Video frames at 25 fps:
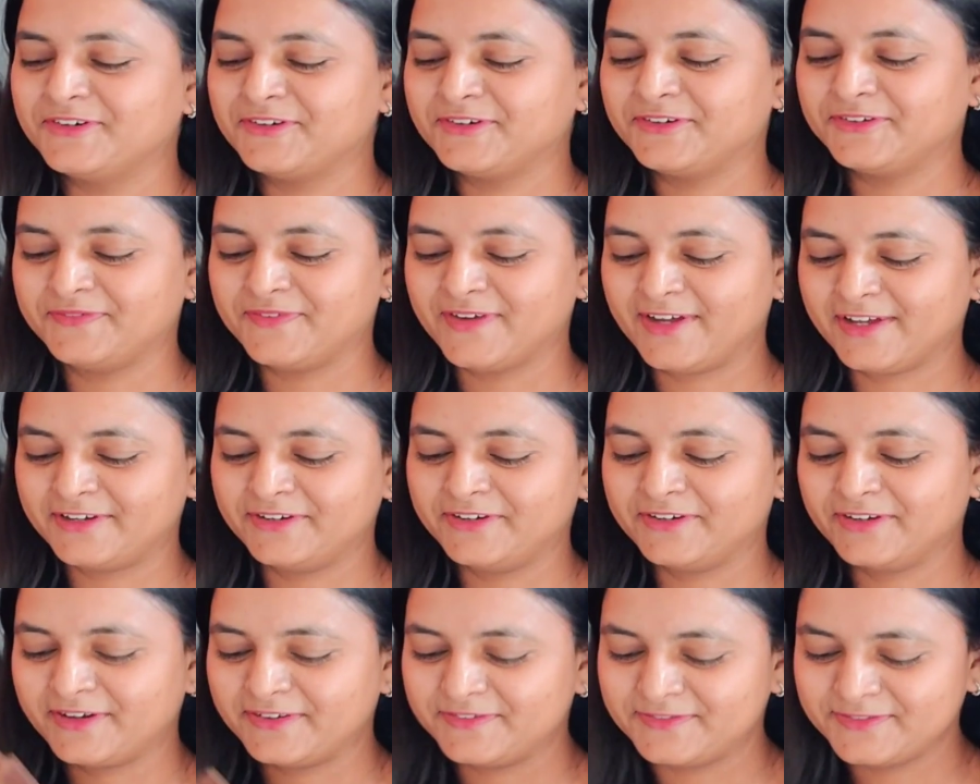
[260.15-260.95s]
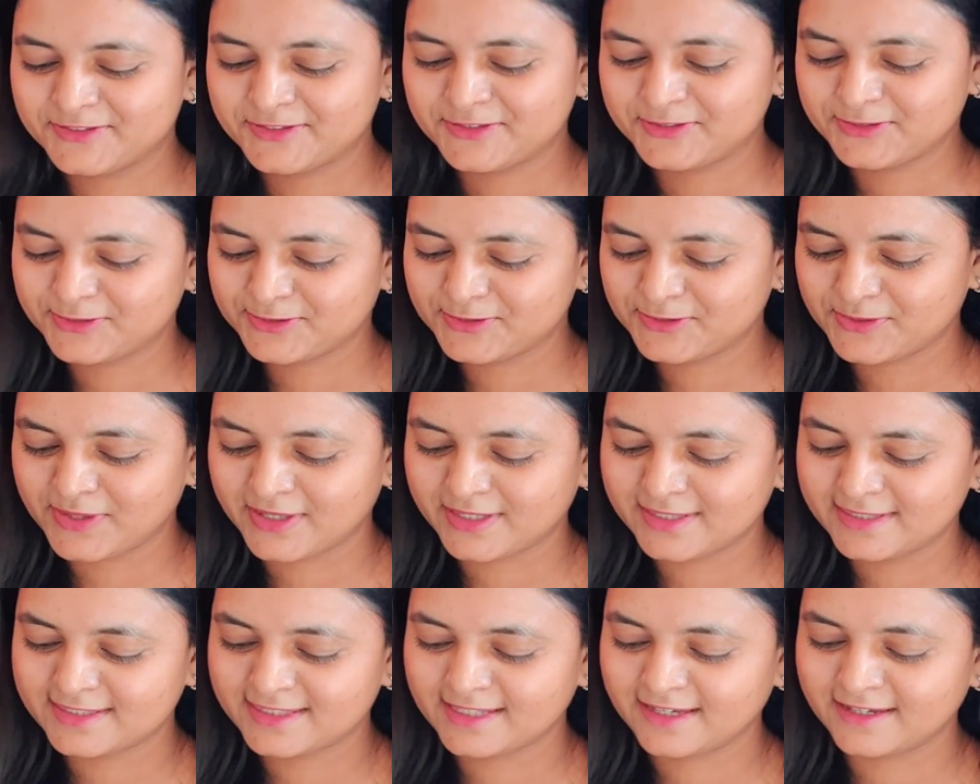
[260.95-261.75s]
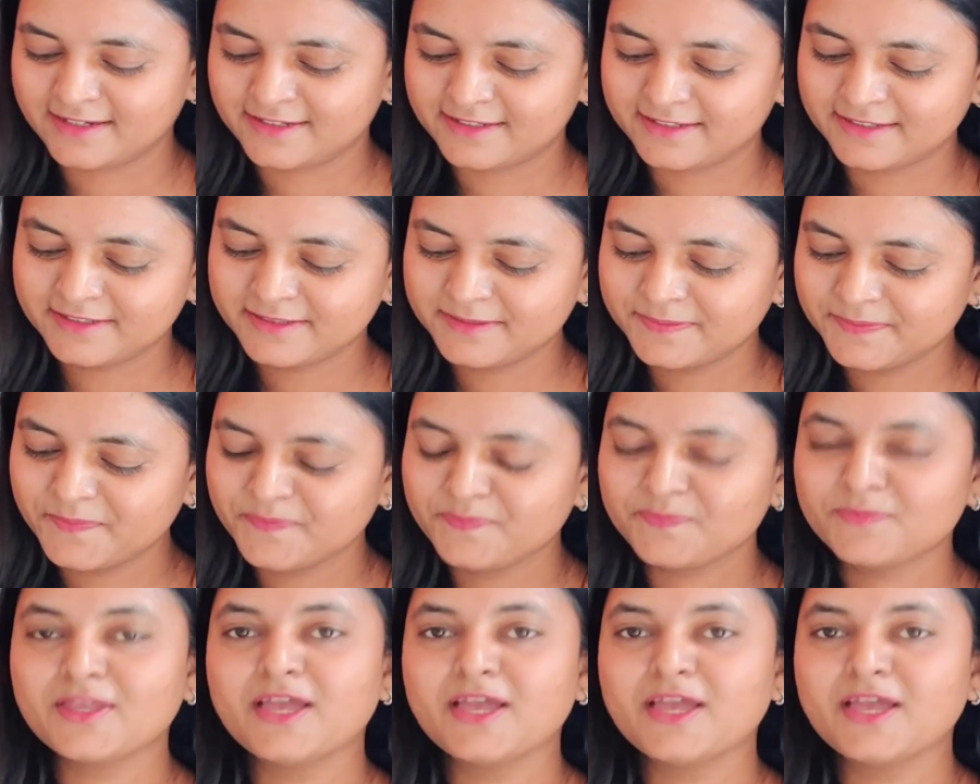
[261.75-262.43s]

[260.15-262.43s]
Oh my god, I'm so excited.